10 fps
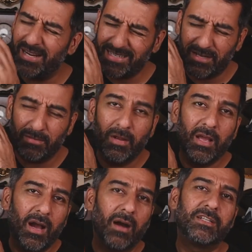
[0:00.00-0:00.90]
I did
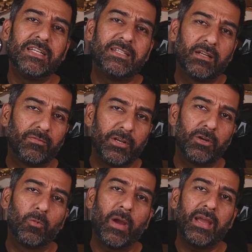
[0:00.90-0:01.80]
a detailed
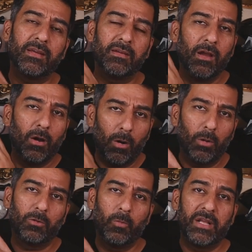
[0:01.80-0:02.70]
video weighing
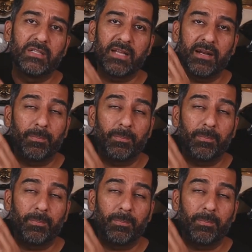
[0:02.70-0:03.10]
all the wheels,